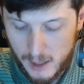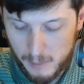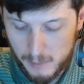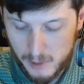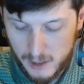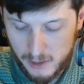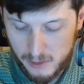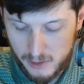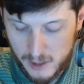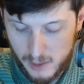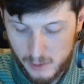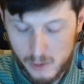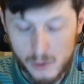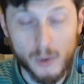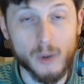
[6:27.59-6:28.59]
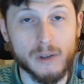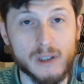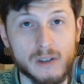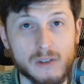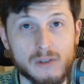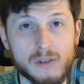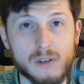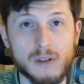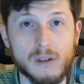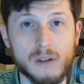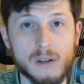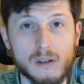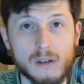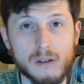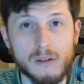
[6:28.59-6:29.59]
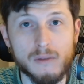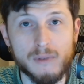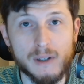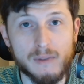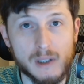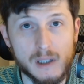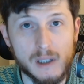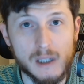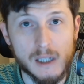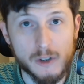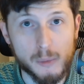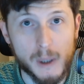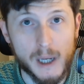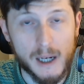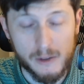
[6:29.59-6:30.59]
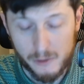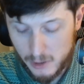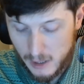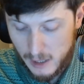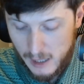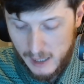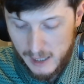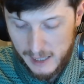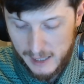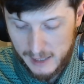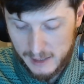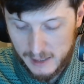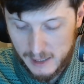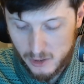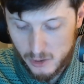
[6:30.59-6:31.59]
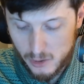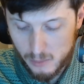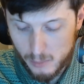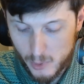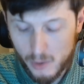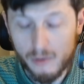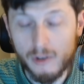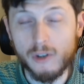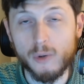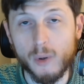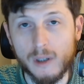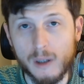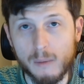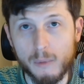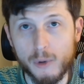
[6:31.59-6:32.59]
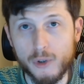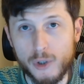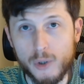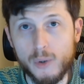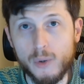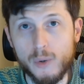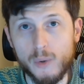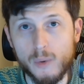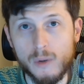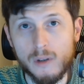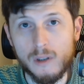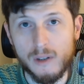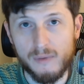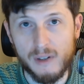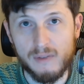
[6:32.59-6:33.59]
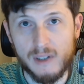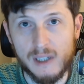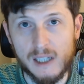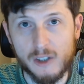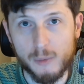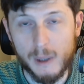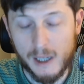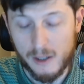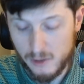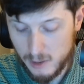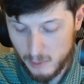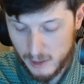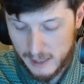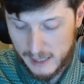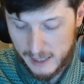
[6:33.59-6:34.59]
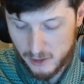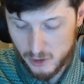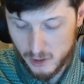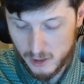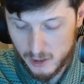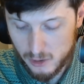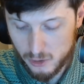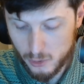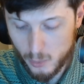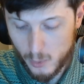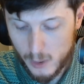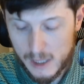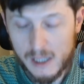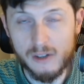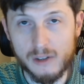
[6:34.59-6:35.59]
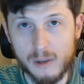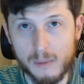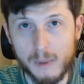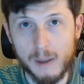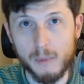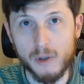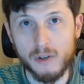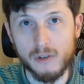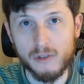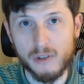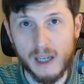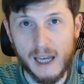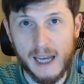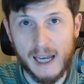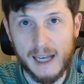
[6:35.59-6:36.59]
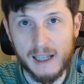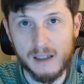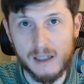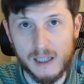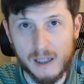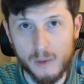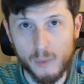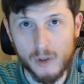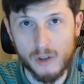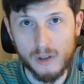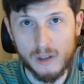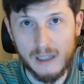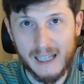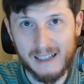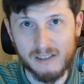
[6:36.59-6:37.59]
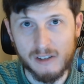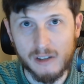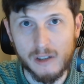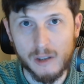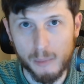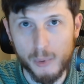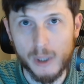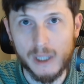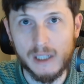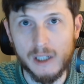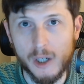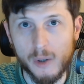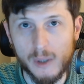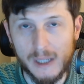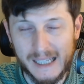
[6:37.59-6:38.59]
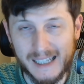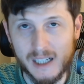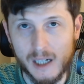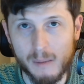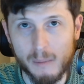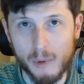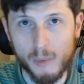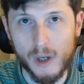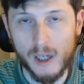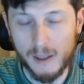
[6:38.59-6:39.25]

let's say you torque this to 50 inch-pounds, and then you move and torque number 2 to 50 inch-pounds, it will actually squeeze the members and it will lessen the preload in number 1.